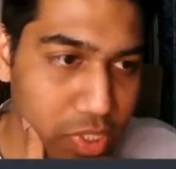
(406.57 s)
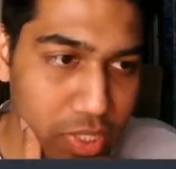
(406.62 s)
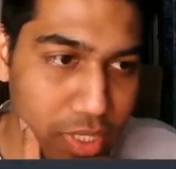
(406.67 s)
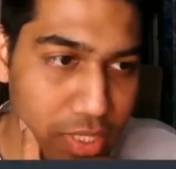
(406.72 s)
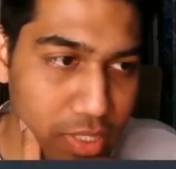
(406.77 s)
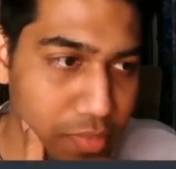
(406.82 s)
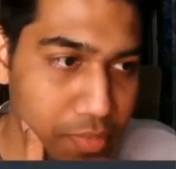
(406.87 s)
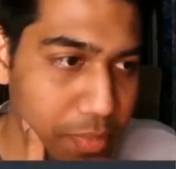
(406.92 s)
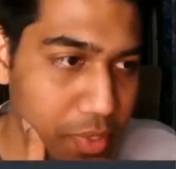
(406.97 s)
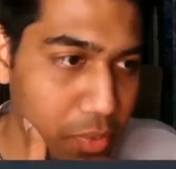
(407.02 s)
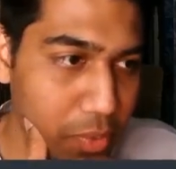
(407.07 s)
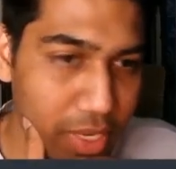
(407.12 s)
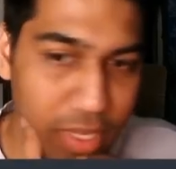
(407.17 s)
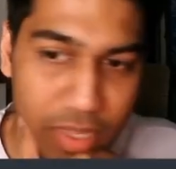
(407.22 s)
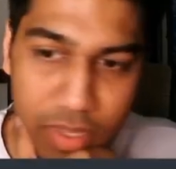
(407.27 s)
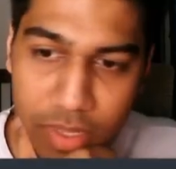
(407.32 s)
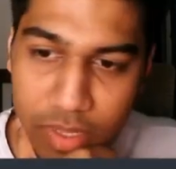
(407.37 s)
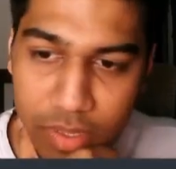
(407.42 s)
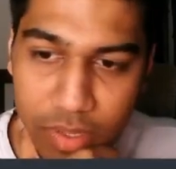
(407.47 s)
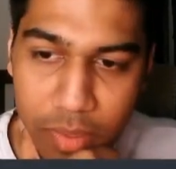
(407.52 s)
this between
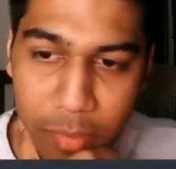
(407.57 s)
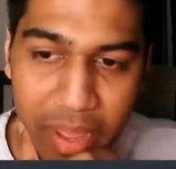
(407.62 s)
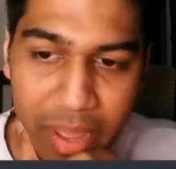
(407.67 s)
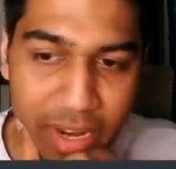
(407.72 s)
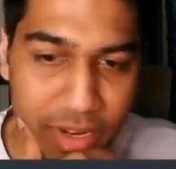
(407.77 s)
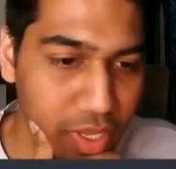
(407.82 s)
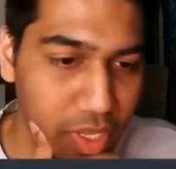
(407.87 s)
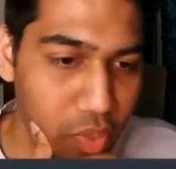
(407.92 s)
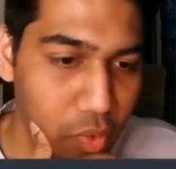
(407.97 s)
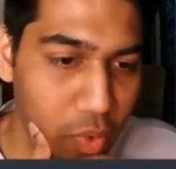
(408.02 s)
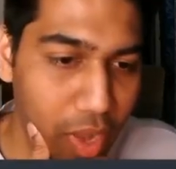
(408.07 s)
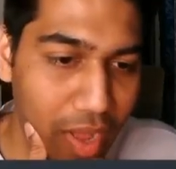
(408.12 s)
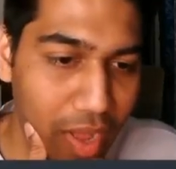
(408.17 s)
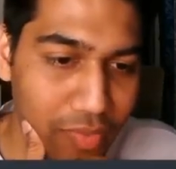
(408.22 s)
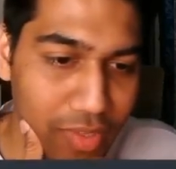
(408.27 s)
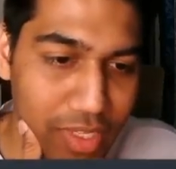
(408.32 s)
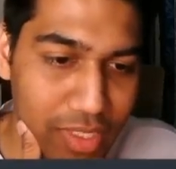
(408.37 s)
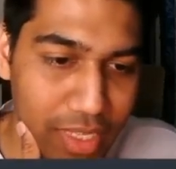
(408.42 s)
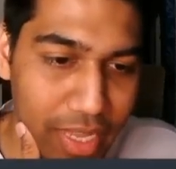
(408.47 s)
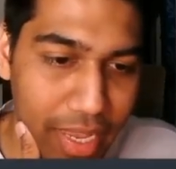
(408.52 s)
the banners. You have
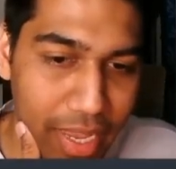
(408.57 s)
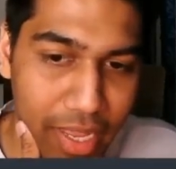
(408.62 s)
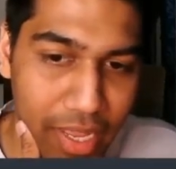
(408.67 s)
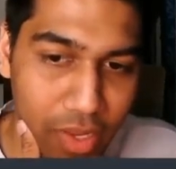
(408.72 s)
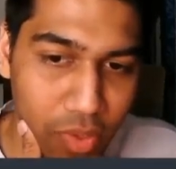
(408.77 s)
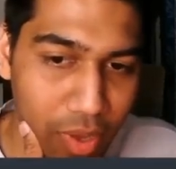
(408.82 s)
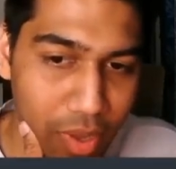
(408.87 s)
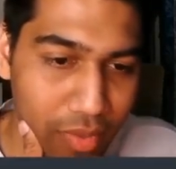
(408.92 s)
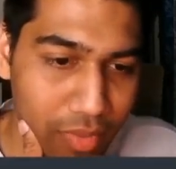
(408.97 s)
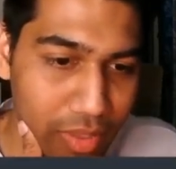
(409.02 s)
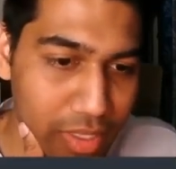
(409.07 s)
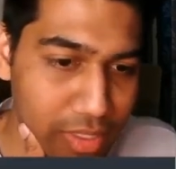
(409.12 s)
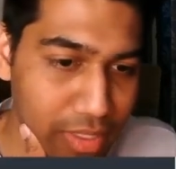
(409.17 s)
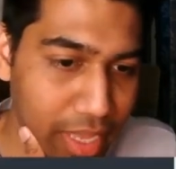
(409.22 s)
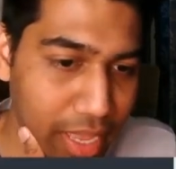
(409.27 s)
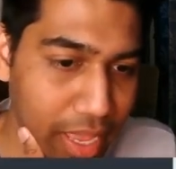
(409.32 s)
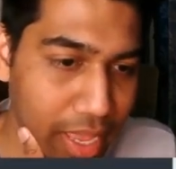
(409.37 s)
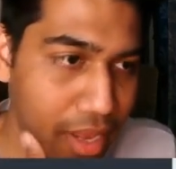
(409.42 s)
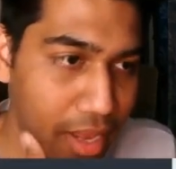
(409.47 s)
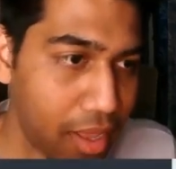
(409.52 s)
this here, you have this
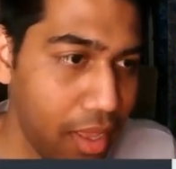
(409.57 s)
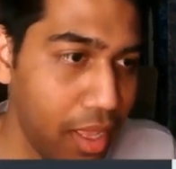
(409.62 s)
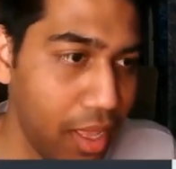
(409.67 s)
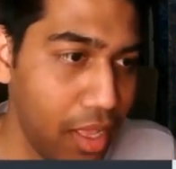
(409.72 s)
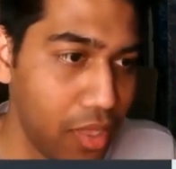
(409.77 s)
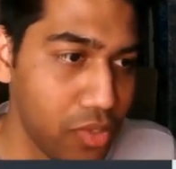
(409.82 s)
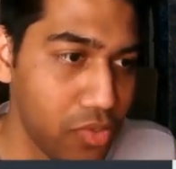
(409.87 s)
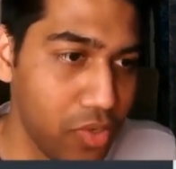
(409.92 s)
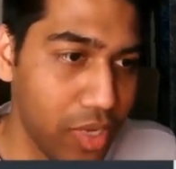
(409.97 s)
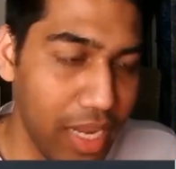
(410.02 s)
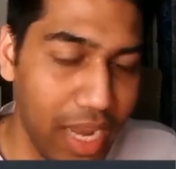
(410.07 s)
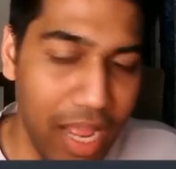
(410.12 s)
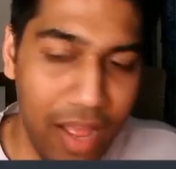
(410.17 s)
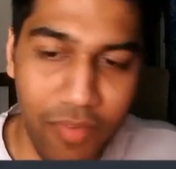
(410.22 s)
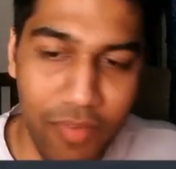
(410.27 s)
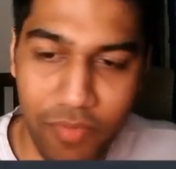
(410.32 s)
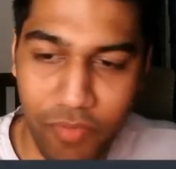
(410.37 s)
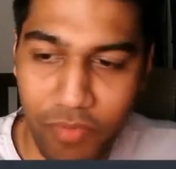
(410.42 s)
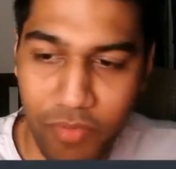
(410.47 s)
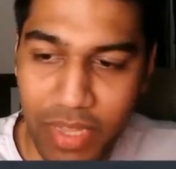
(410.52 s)
here. So you can have
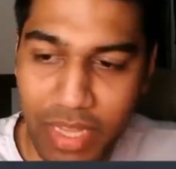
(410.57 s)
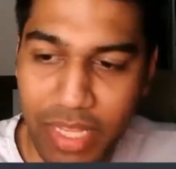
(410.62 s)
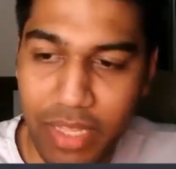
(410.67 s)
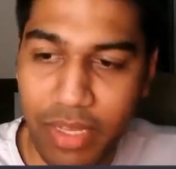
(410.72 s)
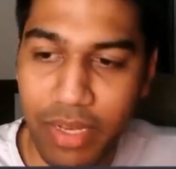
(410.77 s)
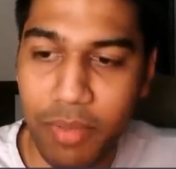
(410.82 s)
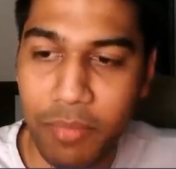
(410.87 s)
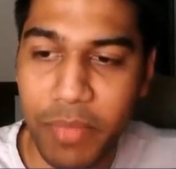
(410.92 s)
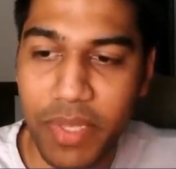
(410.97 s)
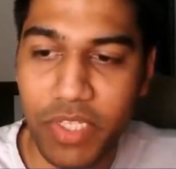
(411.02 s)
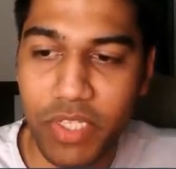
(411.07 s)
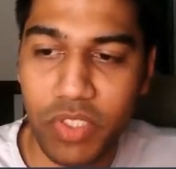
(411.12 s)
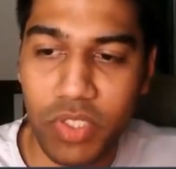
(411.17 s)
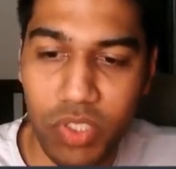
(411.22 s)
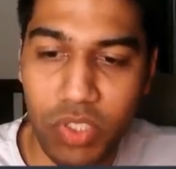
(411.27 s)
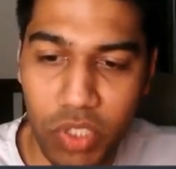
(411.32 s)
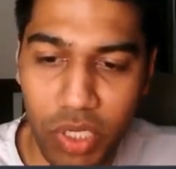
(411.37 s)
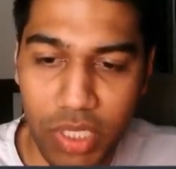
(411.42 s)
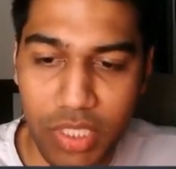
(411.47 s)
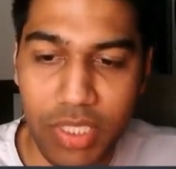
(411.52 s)
with an image,
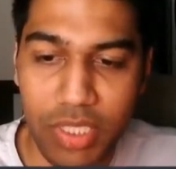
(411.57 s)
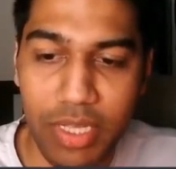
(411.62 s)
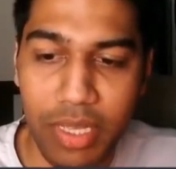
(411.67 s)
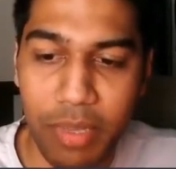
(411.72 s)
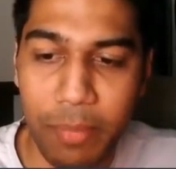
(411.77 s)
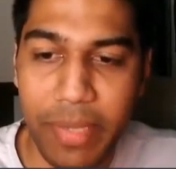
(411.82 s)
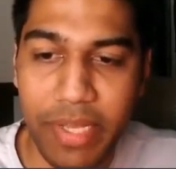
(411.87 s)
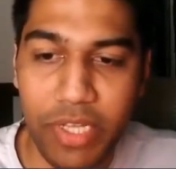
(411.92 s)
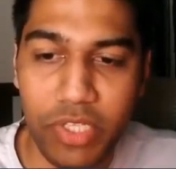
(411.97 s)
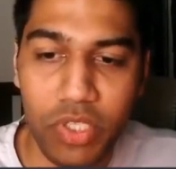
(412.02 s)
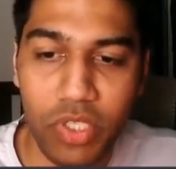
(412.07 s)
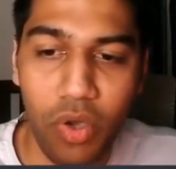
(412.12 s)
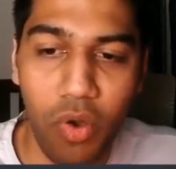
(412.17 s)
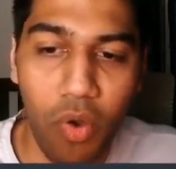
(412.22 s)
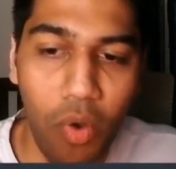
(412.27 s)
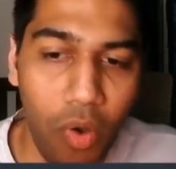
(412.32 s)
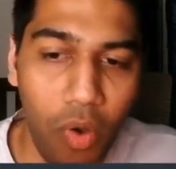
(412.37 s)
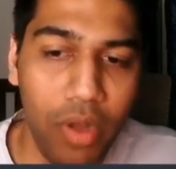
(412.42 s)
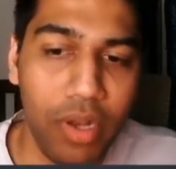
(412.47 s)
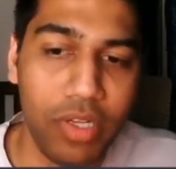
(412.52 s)
just the image,
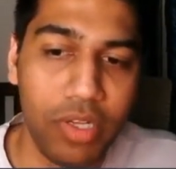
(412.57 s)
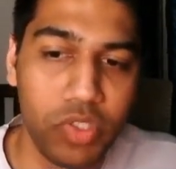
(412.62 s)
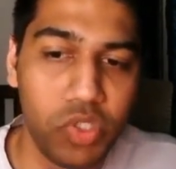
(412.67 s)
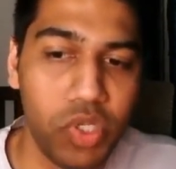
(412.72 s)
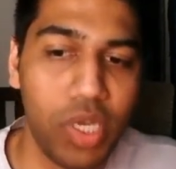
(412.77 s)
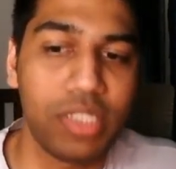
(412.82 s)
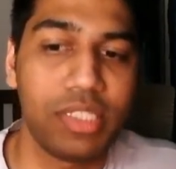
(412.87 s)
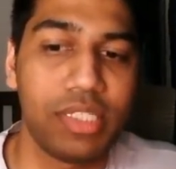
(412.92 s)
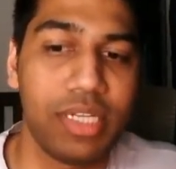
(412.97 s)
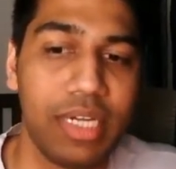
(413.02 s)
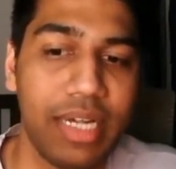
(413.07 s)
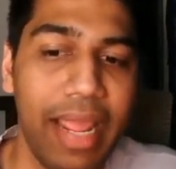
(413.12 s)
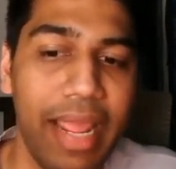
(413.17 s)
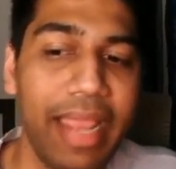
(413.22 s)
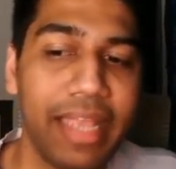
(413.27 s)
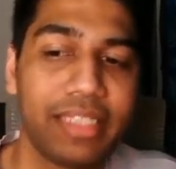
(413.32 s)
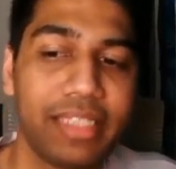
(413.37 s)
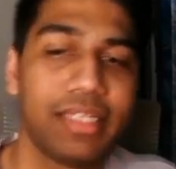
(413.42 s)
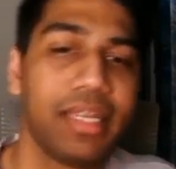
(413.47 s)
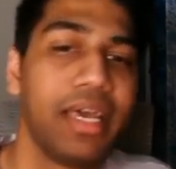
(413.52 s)
or just a
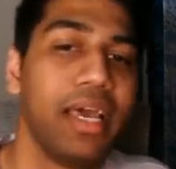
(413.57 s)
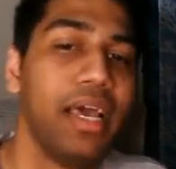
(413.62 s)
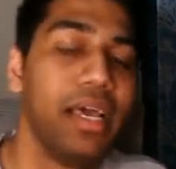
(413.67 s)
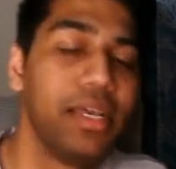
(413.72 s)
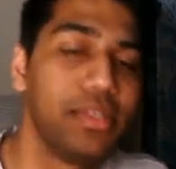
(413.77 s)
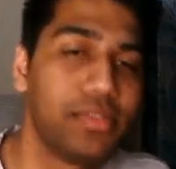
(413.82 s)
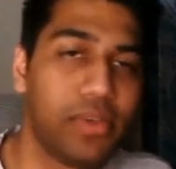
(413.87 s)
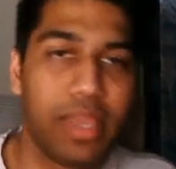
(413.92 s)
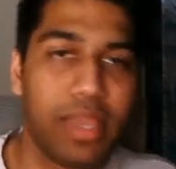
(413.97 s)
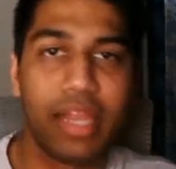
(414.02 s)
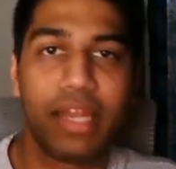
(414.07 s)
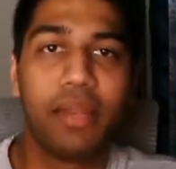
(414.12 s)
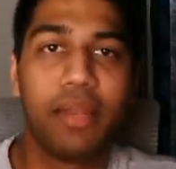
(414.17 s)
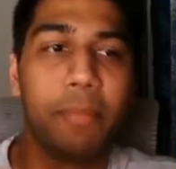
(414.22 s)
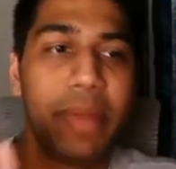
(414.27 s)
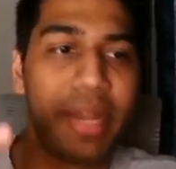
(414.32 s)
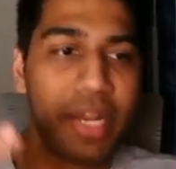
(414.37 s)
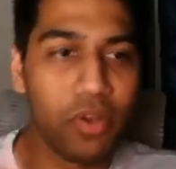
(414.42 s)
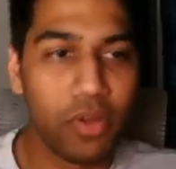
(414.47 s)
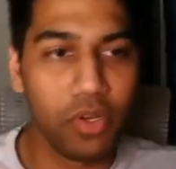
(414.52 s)
text. So again,
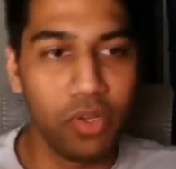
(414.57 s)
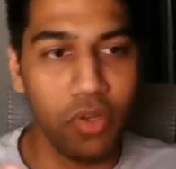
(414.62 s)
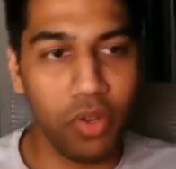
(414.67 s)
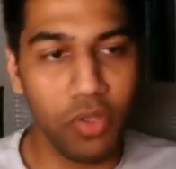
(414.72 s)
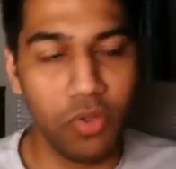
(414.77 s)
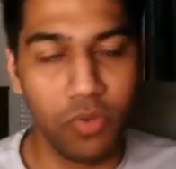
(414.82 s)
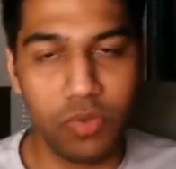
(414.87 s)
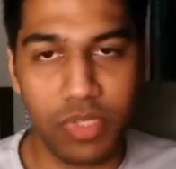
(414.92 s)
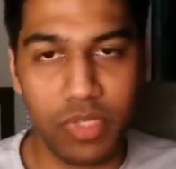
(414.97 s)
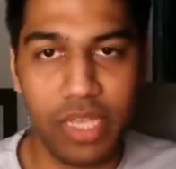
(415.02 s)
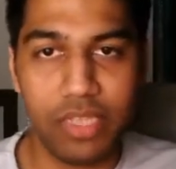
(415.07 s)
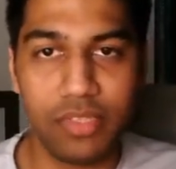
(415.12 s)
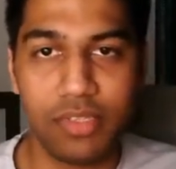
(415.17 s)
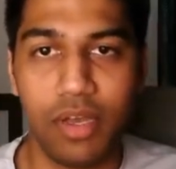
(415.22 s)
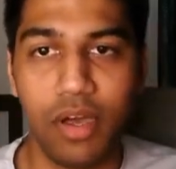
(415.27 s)
depending on your use case,